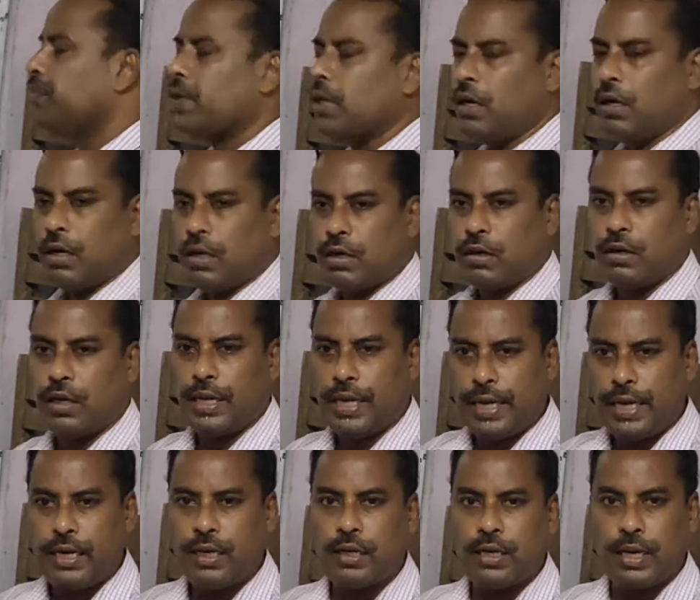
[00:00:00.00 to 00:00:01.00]
or
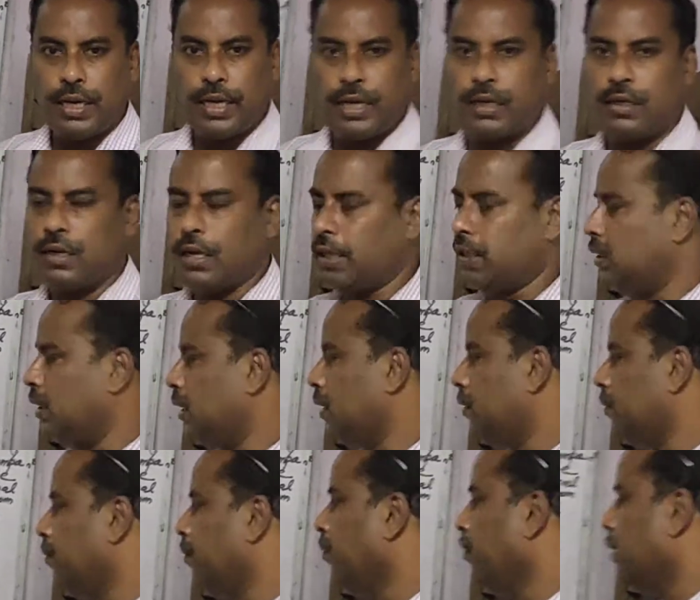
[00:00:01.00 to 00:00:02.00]
hand, leg, like that.
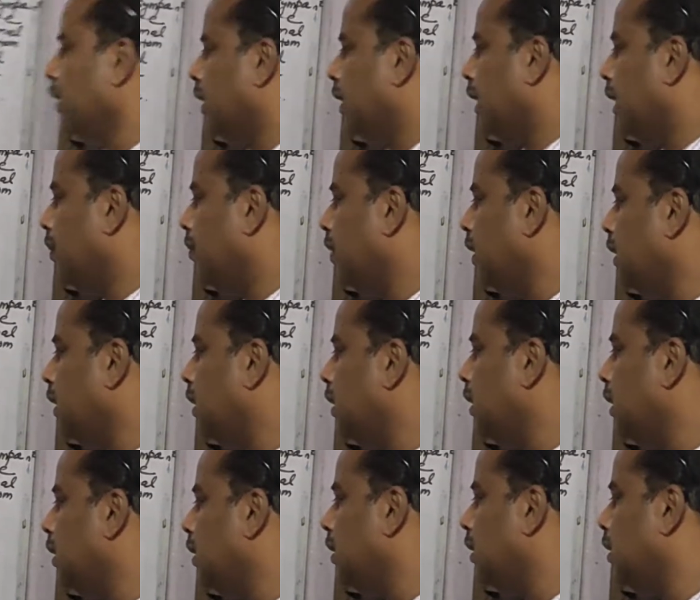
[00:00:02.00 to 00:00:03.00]
Then mixed
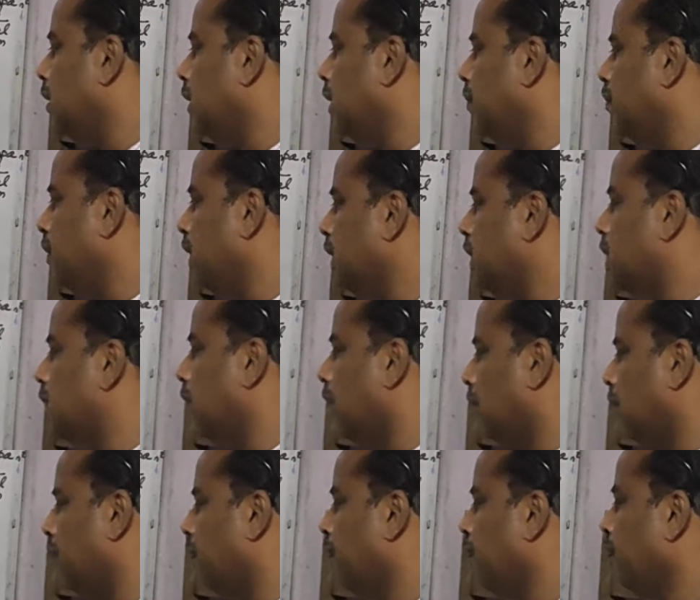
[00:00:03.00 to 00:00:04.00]

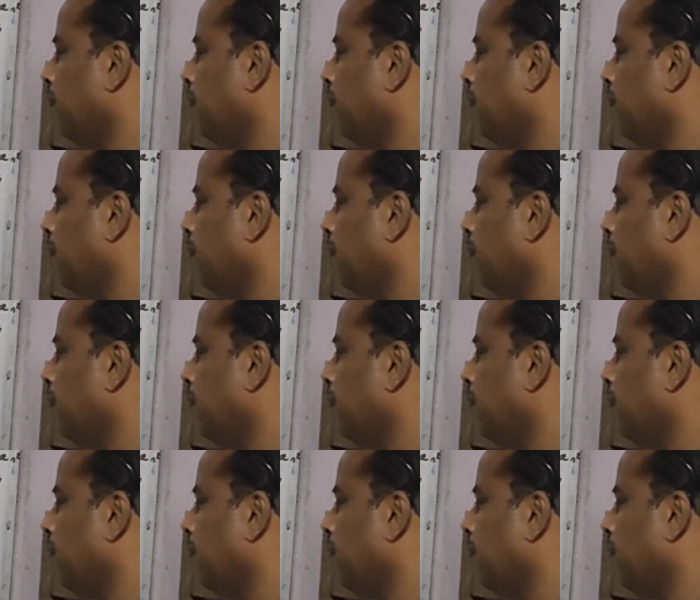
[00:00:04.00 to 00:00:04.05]
nerve.